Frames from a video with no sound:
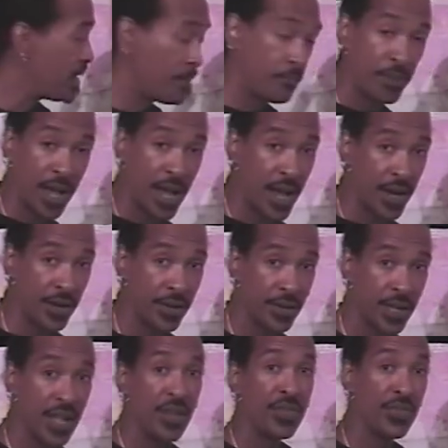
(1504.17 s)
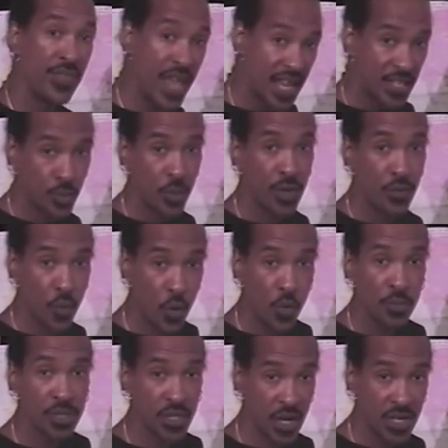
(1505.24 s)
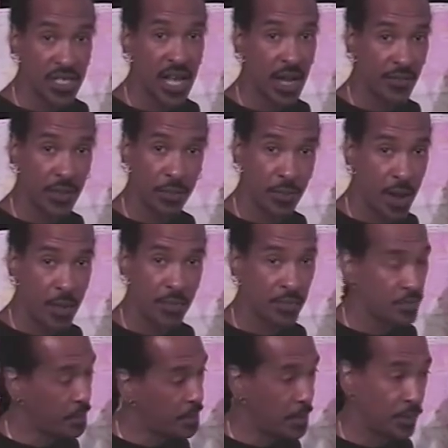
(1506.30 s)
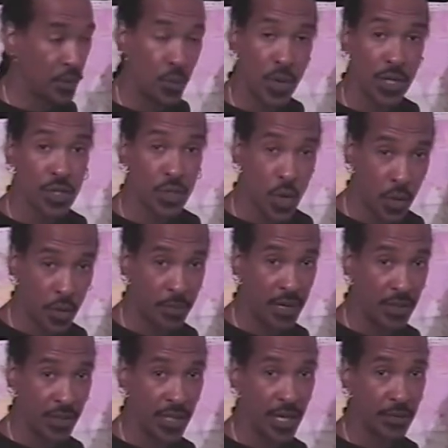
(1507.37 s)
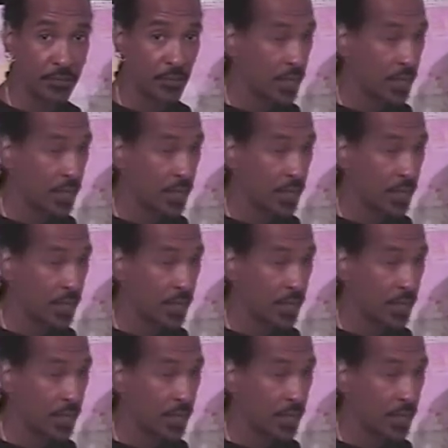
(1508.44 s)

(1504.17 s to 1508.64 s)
Empire, that's when Rome starts having problems, but people don't want to talk about that.